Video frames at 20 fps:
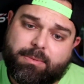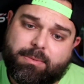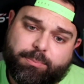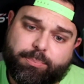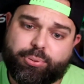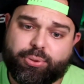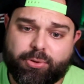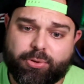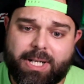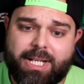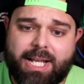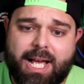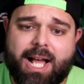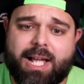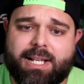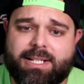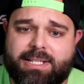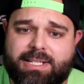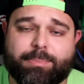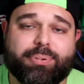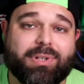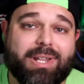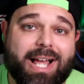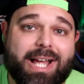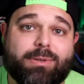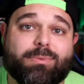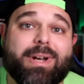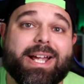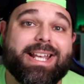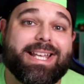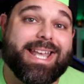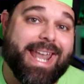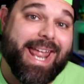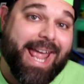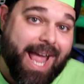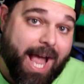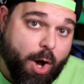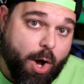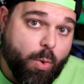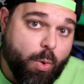pretty high supply right
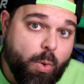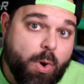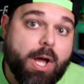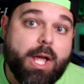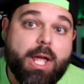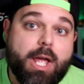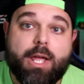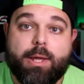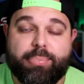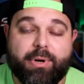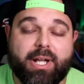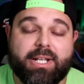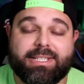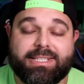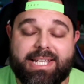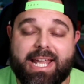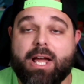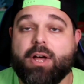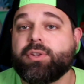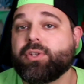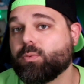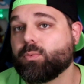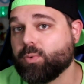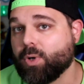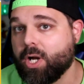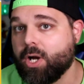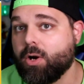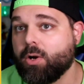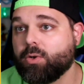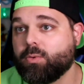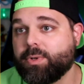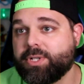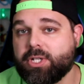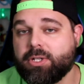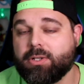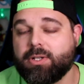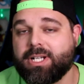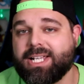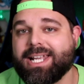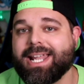now but down the road, when
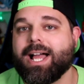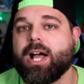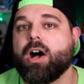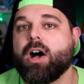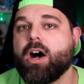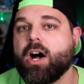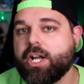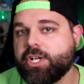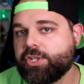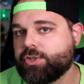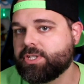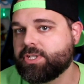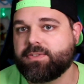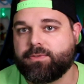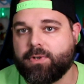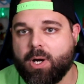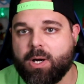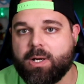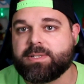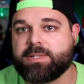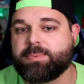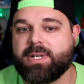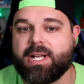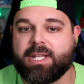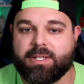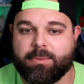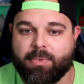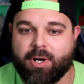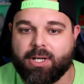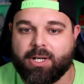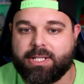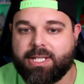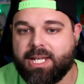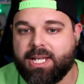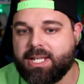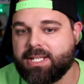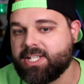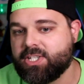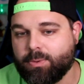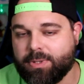you're looking at hundreds of cards being on the market,
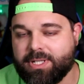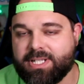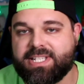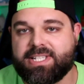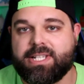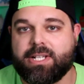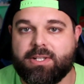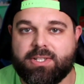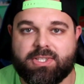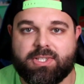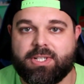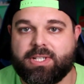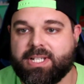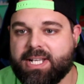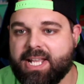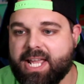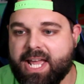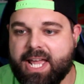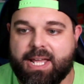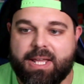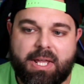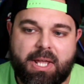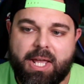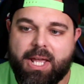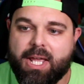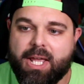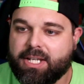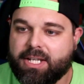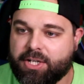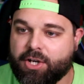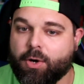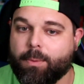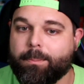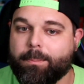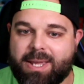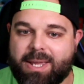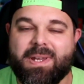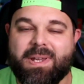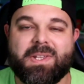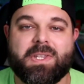and this one still is looking at, you know,
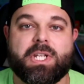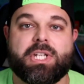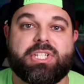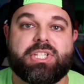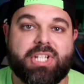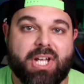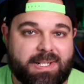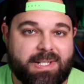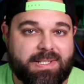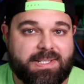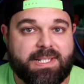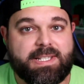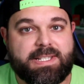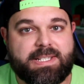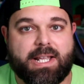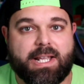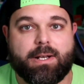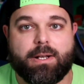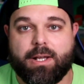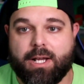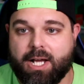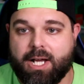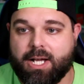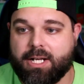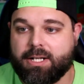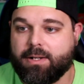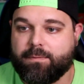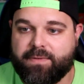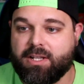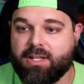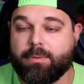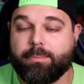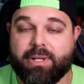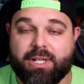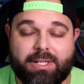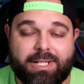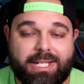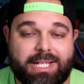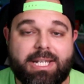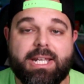maybe in the dozens on, on
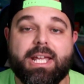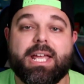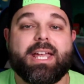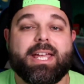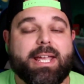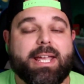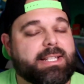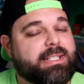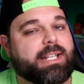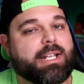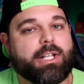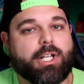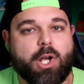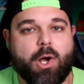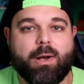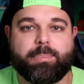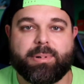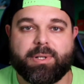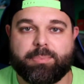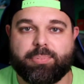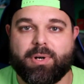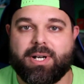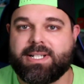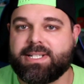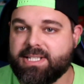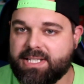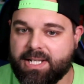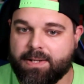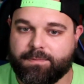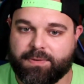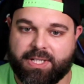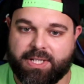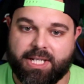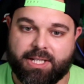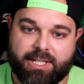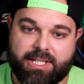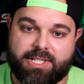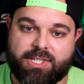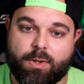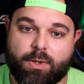availability, it's going to go up in price
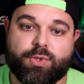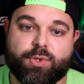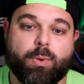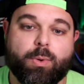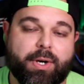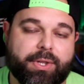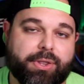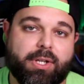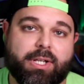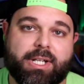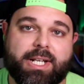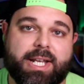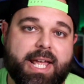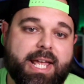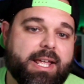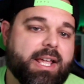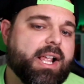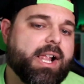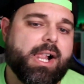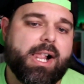significantly. So it's worth looking at.